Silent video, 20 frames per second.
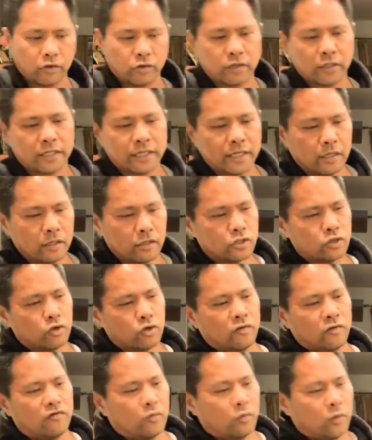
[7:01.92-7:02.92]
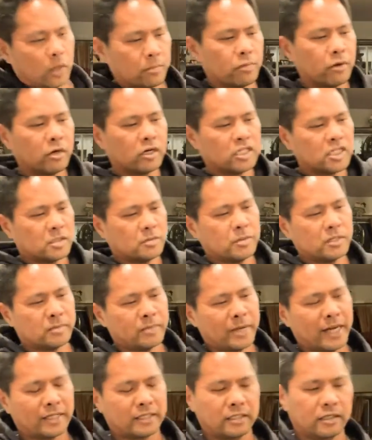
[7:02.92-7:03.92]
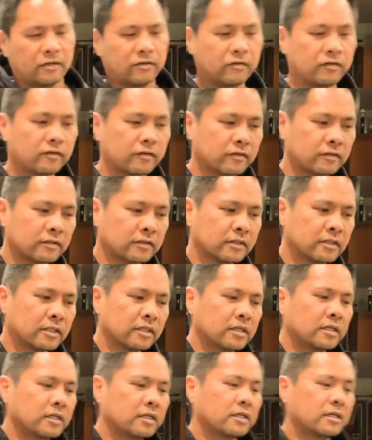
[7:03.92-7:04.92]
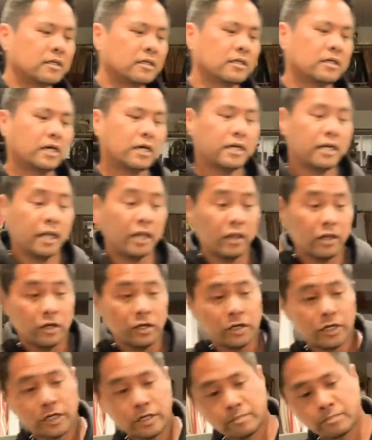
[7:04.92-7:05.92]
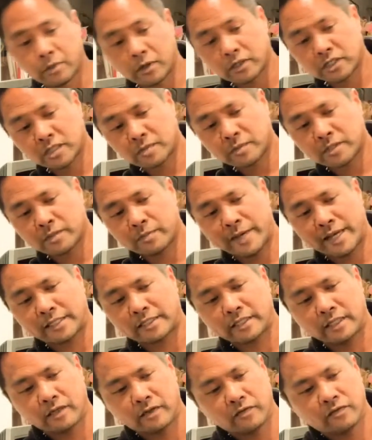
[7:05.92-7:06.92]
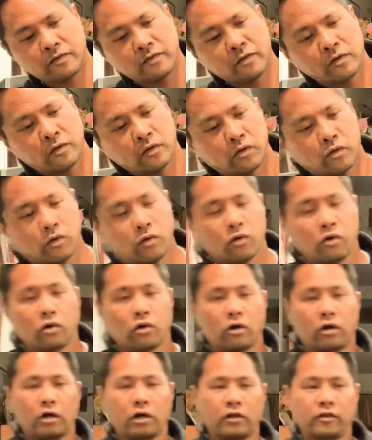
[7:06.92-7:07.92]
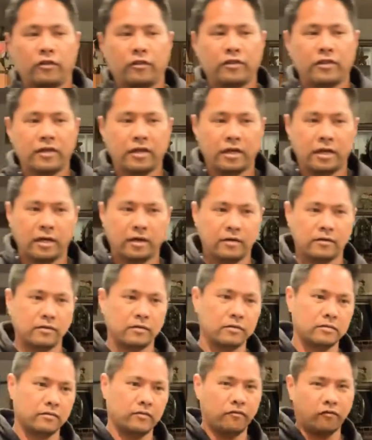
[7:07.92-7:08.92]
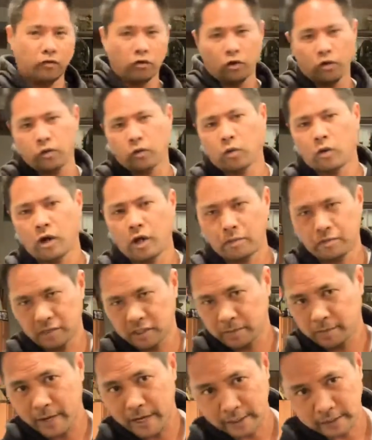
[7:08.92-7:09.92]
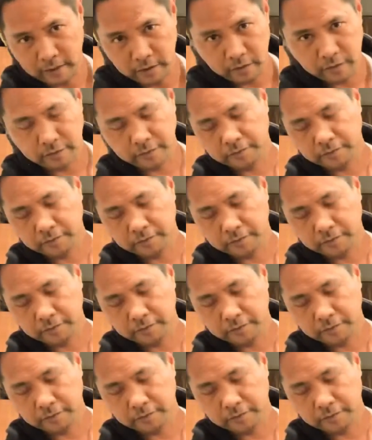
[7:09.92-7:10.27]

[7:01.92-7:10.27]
You can tell the story from one person's perspective, another person's perspective, or the fourth wall perspective.